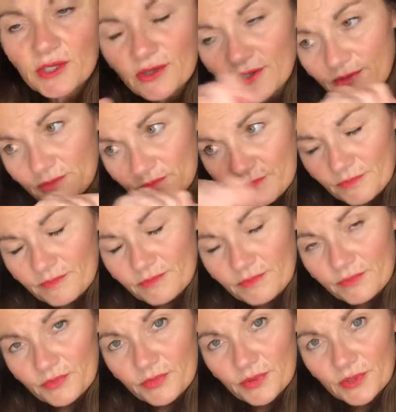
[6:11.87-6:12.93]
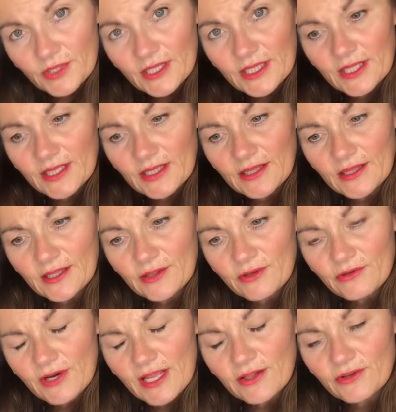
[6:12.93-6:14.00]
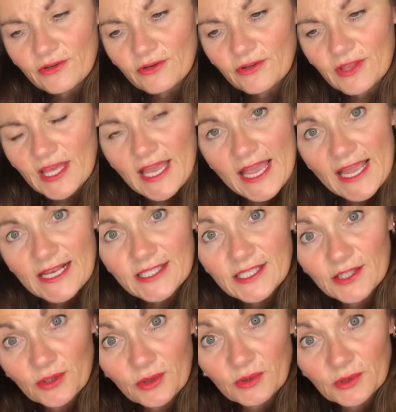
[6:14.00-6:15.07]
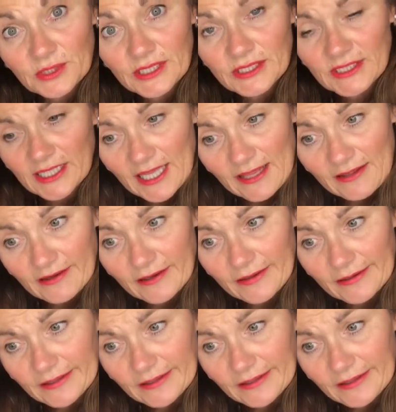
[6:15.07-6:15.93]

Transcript: could put the thread through the end and hold it together,